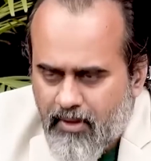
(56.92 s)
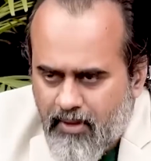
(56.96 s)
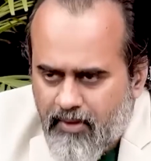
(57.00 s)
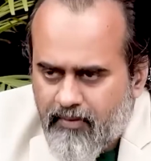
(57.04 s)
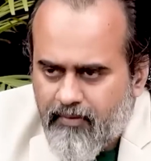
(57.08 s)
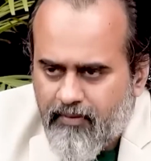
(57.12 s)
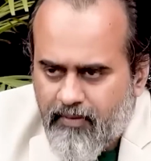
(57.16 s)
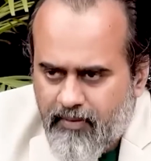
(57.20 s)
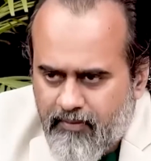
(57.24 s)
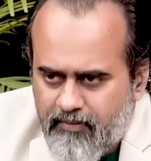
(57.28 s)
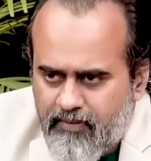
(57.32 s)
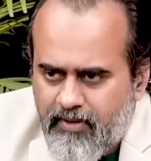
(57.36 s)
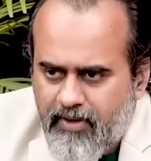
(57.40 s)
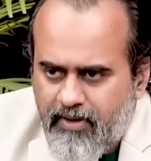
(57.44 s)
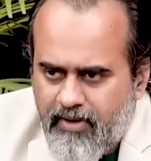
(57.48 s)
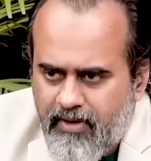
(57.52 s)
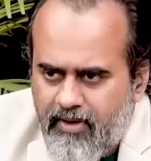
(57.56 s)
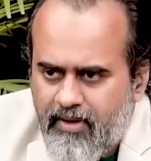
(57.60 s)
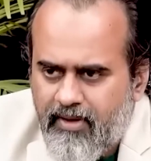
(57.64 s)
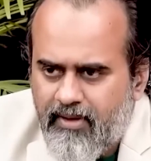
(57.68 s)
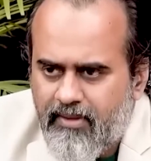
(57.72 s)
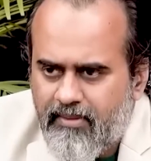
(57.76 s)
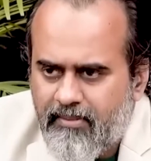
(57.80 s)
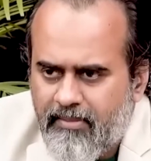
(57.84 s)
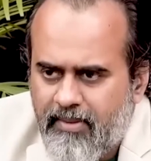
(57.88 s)
if the
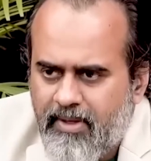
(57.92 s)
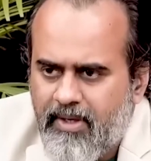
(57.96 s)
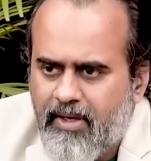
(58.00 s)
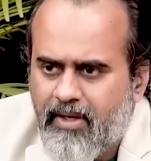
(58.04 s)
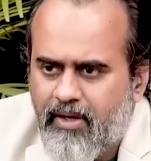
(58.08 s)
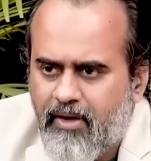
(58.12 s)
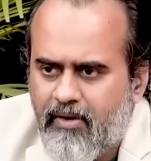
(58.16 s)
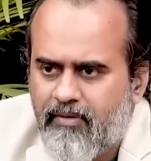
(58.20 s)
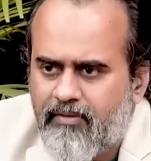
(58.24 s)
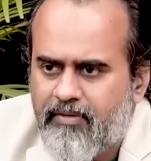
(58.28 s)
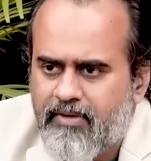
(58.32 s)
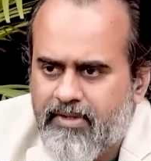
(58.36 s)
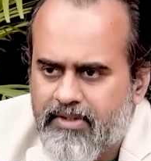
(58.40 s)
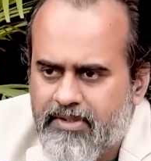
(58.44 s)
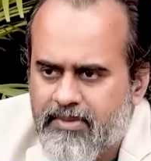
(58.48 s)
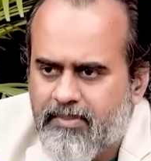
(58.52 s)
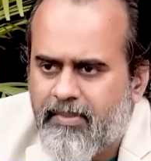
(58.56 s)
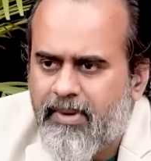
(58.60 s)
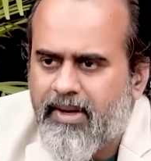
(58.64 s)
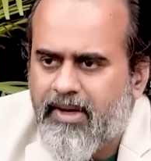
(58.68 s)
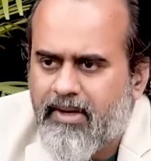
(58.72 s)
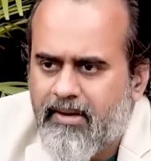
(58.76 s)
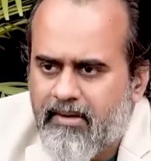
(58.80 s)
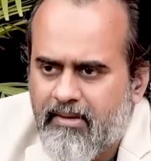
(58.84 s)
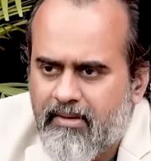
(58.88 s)
real meaning of
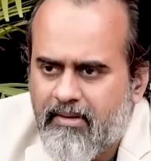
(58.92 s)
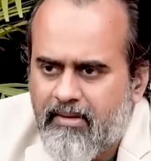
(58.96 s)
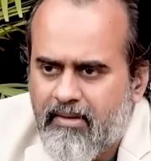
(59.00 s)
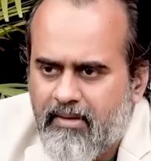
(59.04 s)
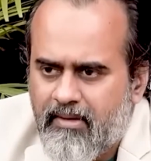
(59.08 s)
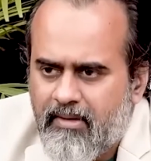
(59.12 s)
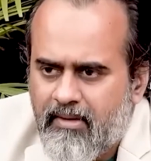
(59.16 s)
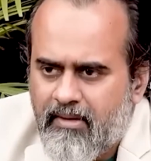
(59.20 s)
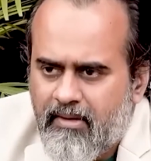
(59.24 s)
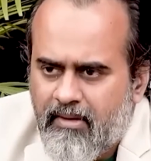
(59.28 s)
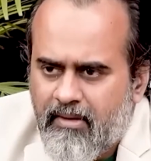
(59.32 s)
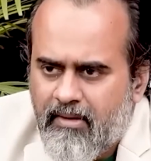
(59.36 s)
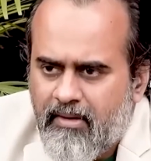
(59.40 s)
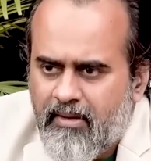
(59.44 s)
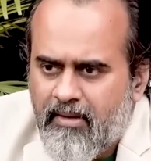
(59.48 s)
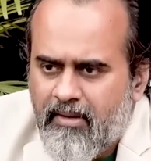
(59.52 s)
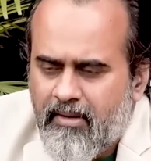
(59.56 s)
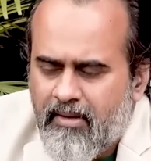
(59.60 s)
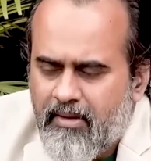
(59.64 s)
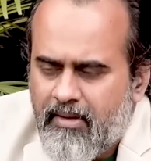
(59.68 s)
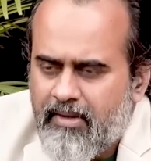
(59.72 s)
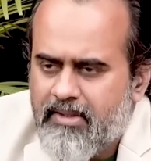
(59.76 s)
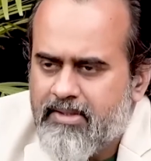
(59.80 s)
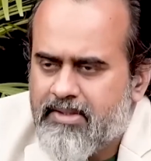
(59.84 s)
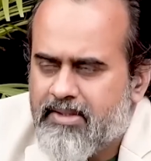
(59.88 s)
respect
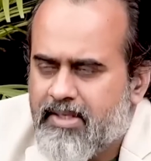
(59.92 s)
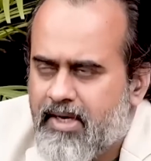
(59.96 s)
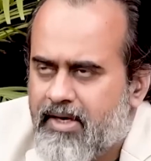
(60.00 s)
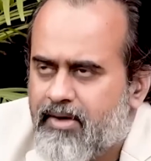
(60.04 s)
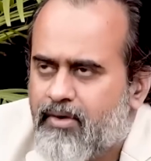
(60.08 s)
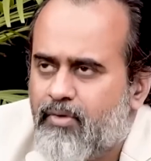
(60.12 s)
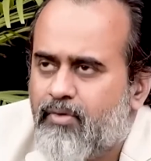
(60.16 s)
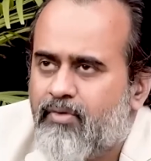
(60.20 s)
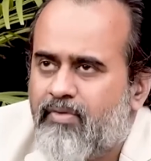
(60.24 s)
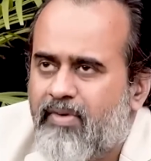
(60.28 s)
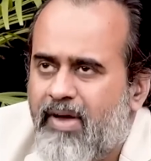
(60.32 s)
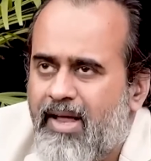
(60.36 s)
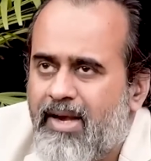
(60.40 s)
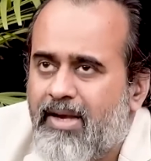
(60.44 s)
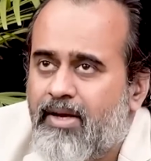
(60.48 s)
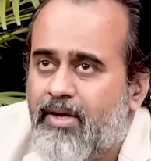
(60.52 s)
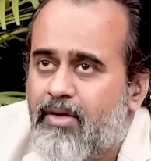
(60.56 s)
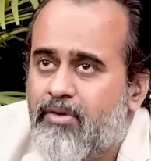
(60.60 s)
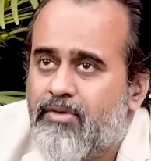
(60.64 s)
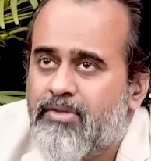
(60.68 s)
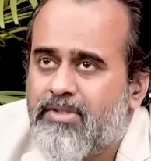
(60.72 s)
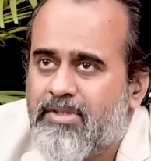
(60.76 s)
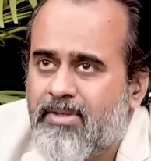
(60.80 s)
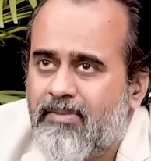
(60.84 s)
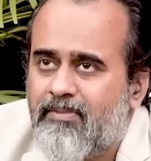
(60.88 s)
is that you
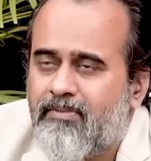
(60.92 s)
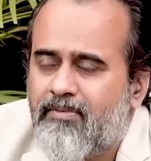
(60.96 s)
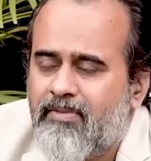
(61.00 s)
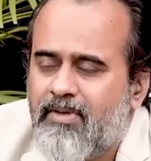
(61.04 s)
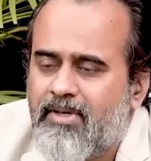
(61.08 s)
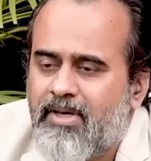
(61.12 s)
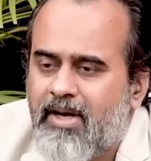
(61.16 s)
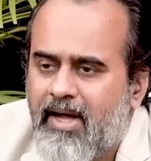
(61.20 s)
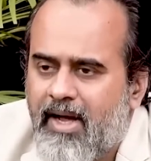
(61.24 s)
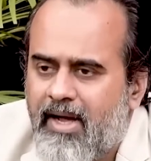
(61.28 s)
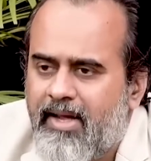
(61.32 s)
value someone